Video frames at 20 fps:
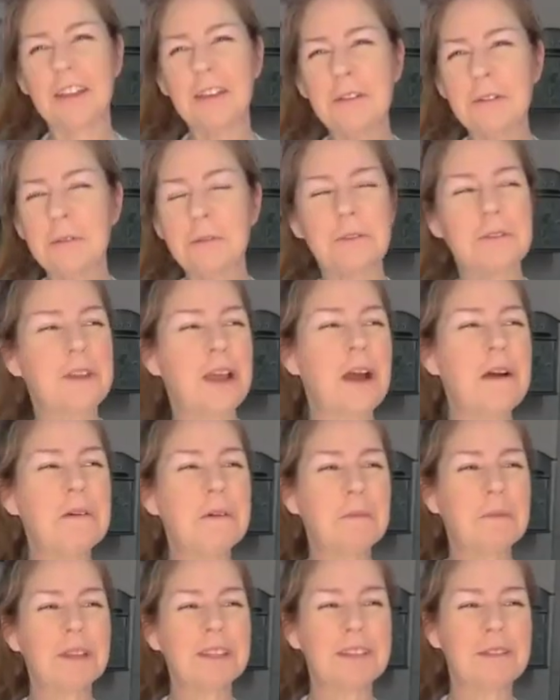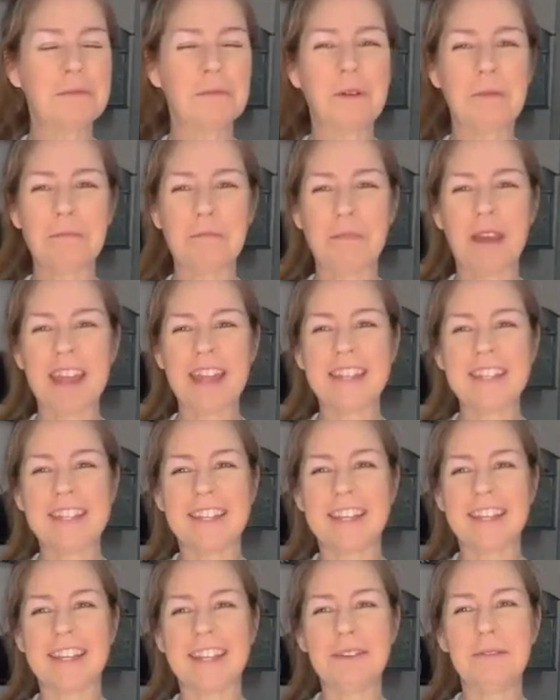Ew, no, it wasn't
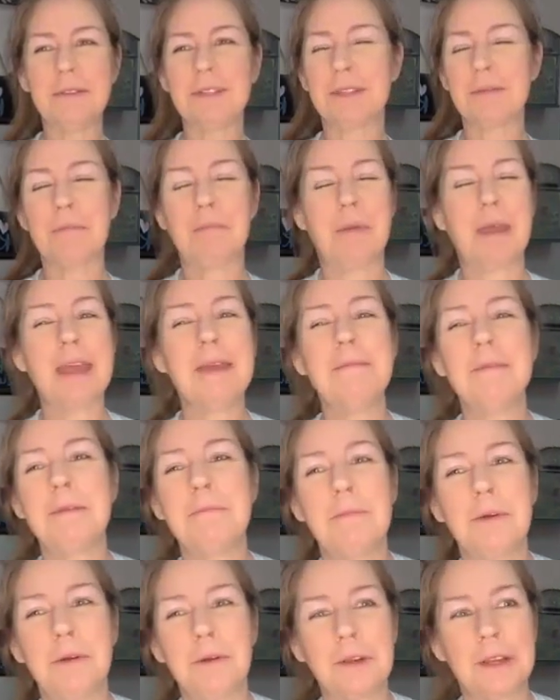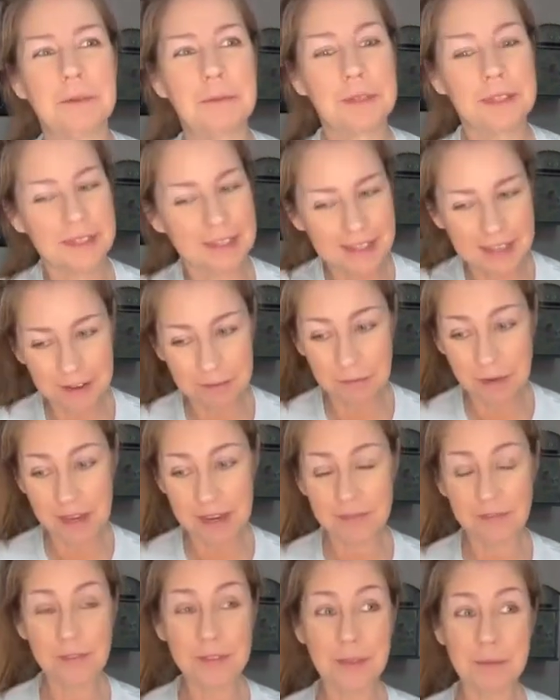romantic. It was a baby moon. It was to get
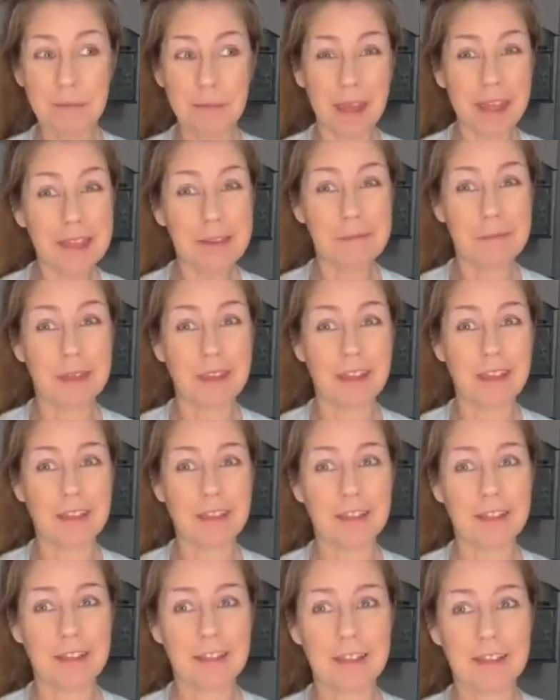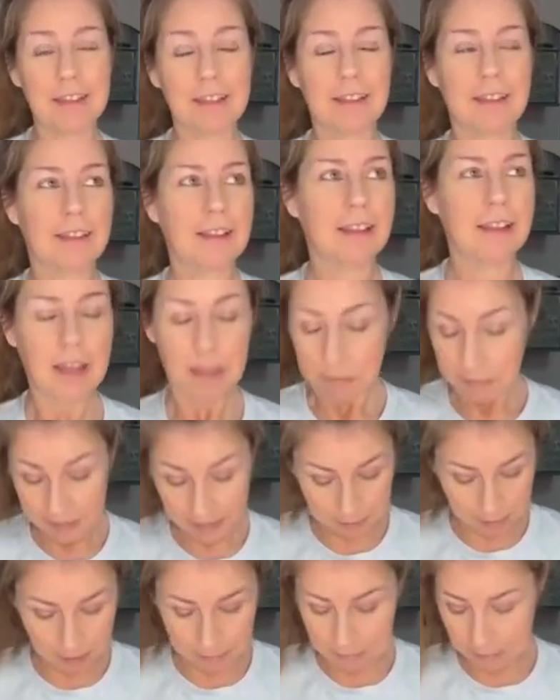ready for the baby. But
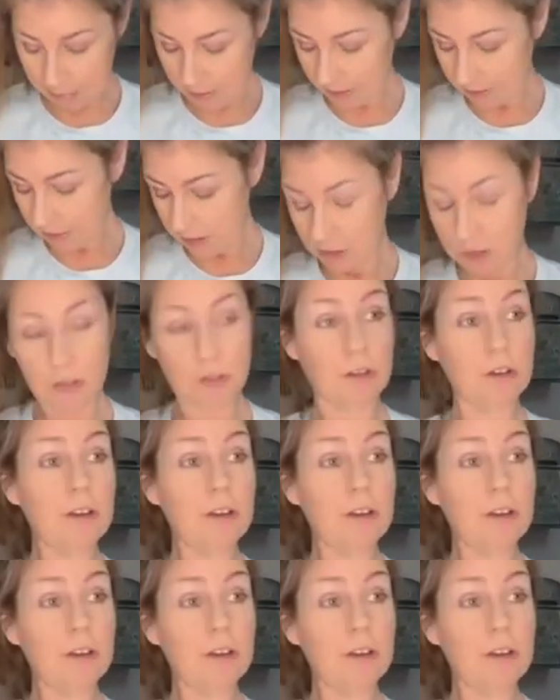they brought me back this